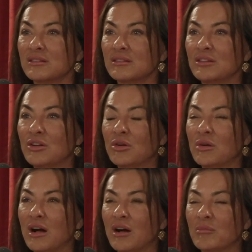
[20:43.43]

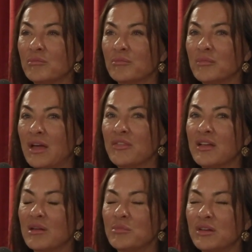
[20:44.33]
I think
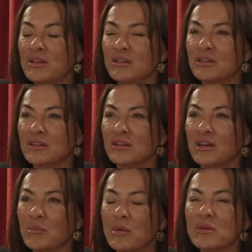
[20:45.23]
I
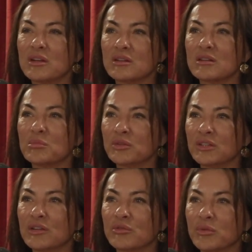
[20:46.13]
might be in a completely
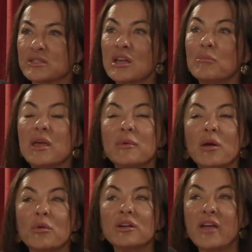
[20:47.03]
different place. Maybe I
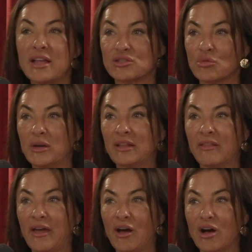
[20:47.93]
wouldn't have had so many
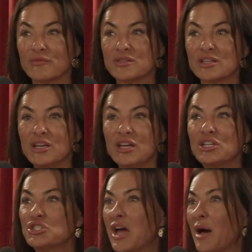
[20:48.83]
layoffs and
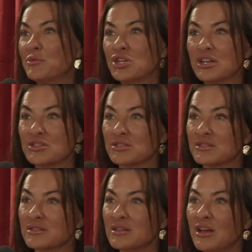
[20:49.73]
job
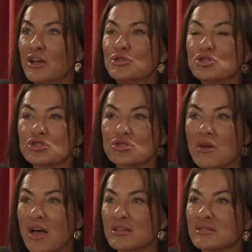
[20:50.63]
changes and
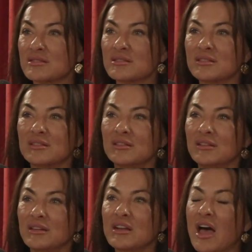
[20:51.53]
stress
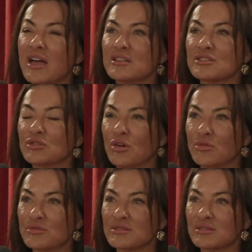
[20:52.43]
and highs and
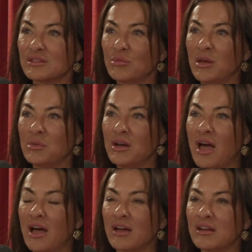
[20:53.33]
lows. Maybe
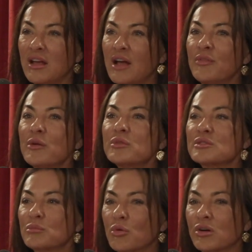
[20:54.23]
not. I think what's
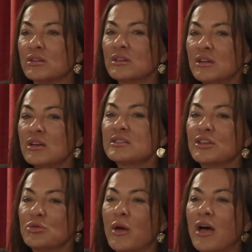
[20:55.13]
important is that
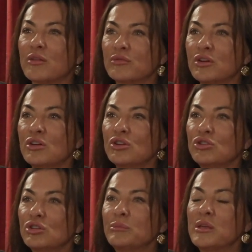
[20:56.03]
you have
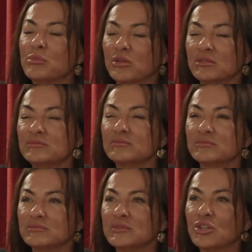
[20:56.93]
good people
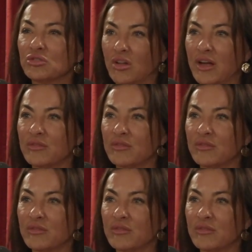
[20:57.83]
in your life